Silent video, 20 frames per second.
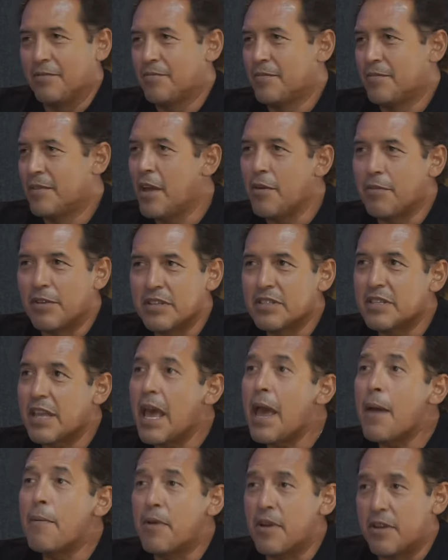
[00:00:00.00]
Never, it's
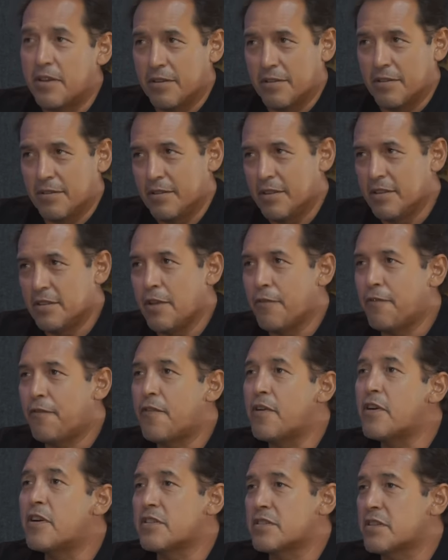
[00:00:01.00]
ever. It's the
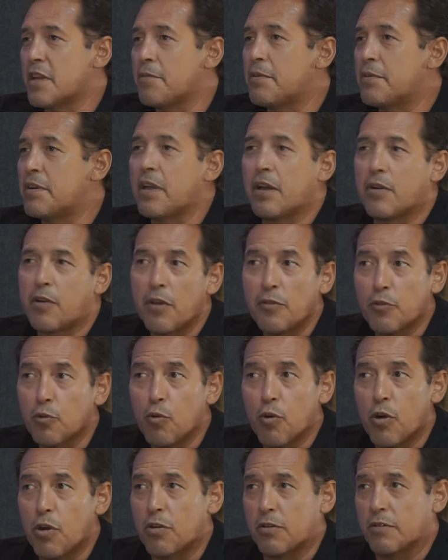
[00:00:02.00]
first ever around the
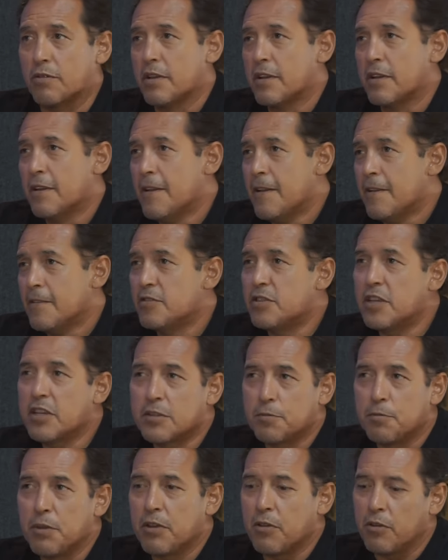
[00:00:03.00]
world.
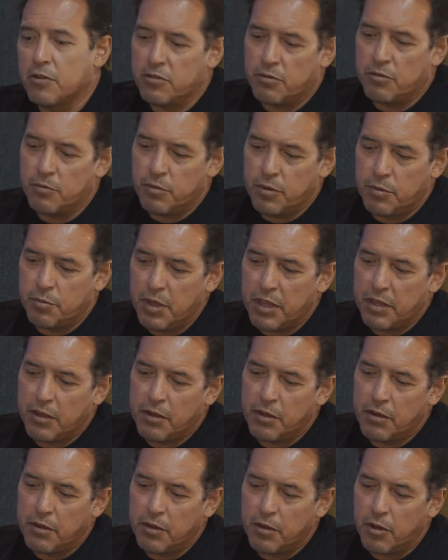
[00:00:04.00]
6 big
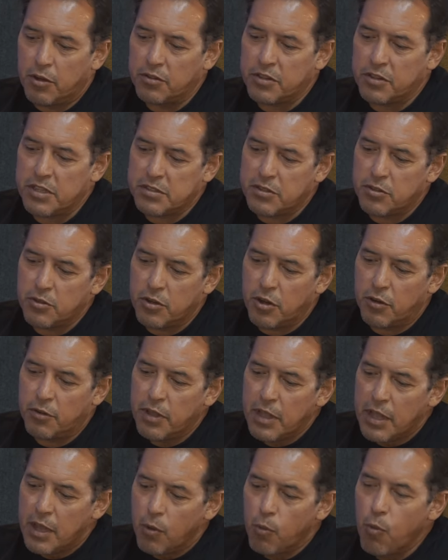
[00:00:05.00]
contests. You know,
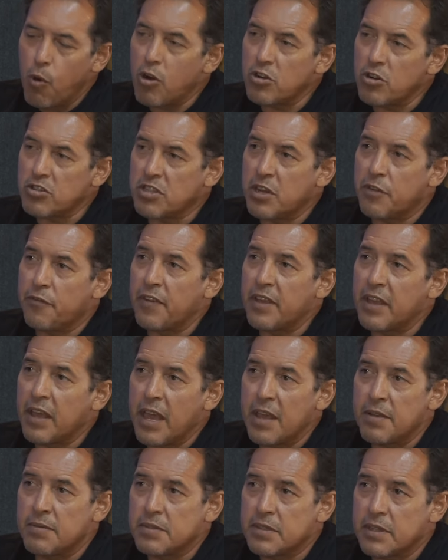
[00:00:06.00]
World Surfing
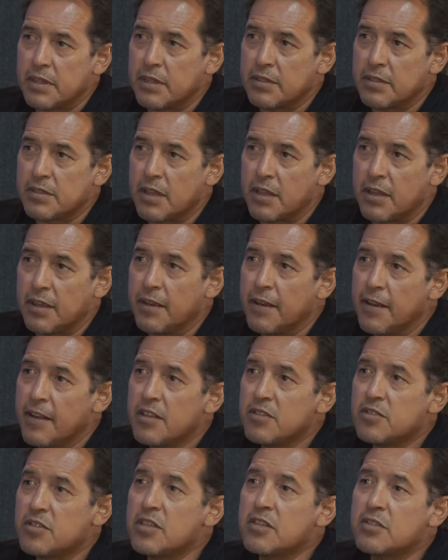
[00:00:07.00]
Games is
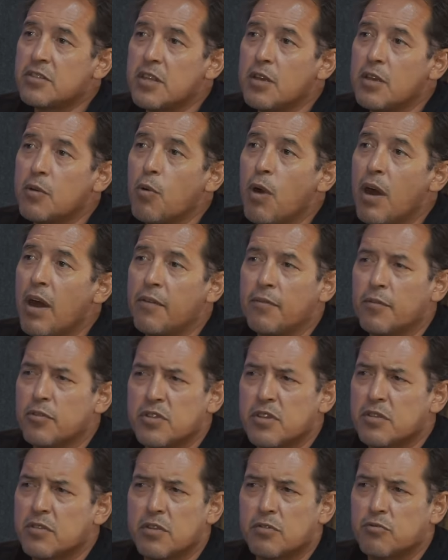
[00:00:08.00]
61 or
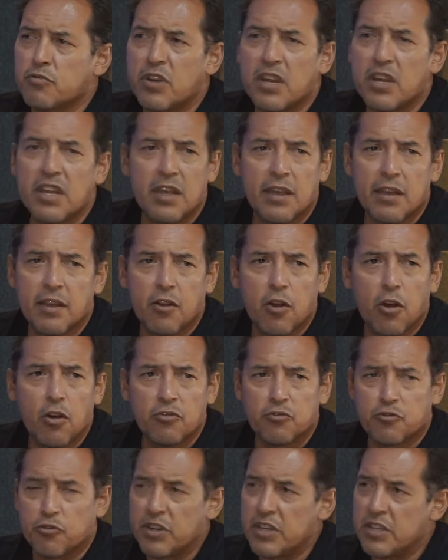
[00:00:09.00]
63
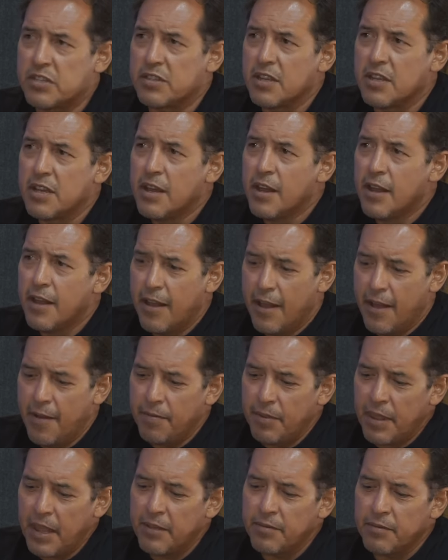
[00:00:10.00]
countries.
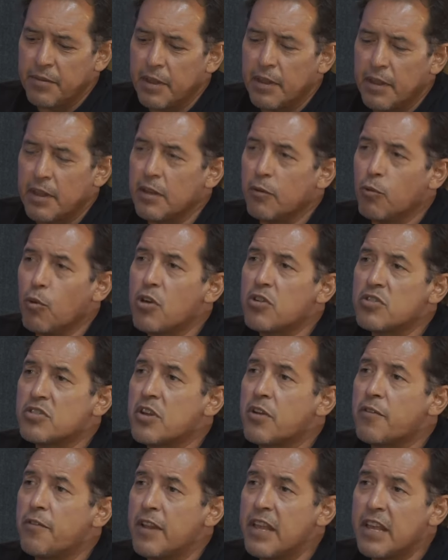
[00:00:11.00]
And then World
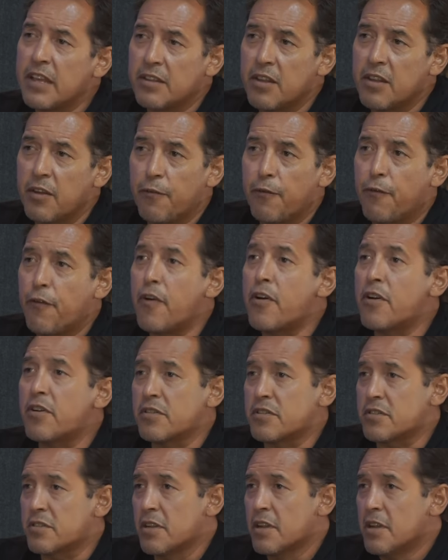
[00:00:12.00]
Surf League, the
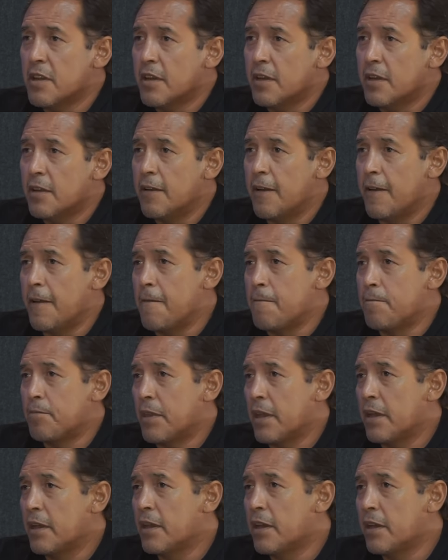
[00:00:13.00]
first,
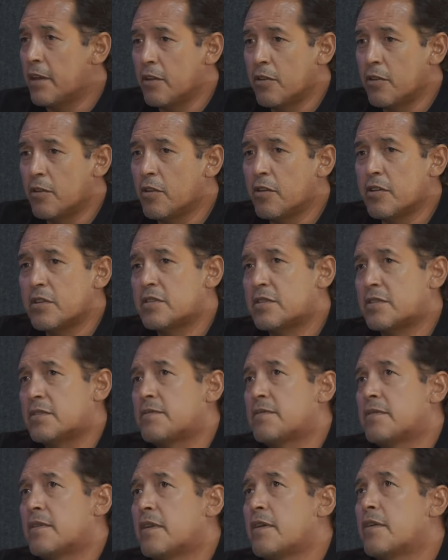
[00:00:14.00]
you know,
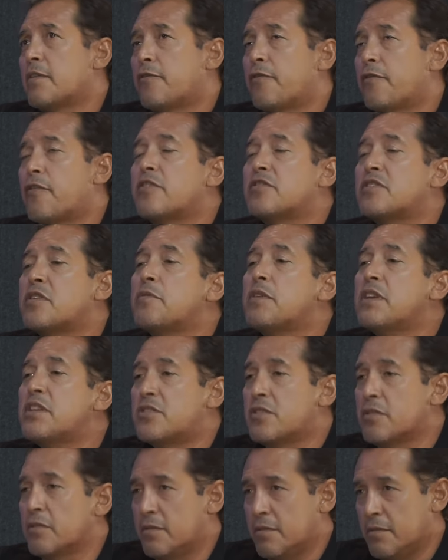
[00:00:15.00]
it's the first
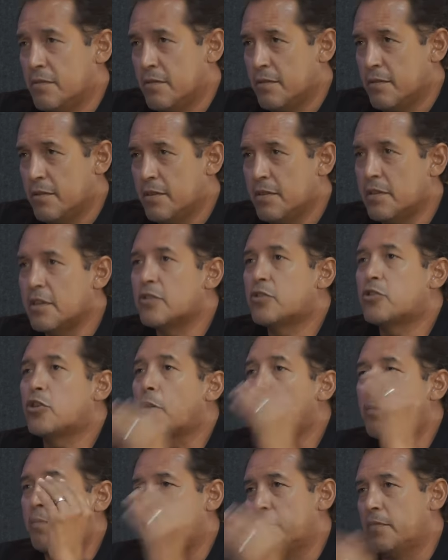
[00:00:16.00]
division. It's the
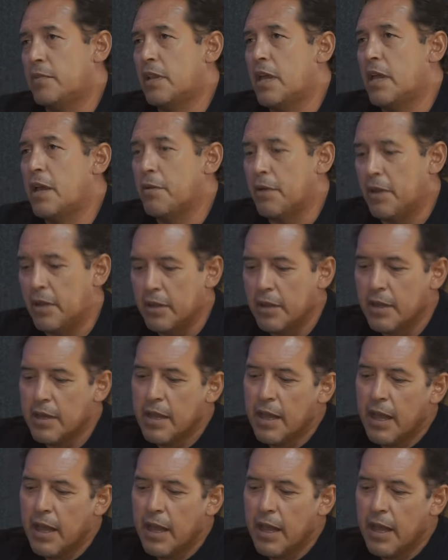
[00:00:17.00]
top level.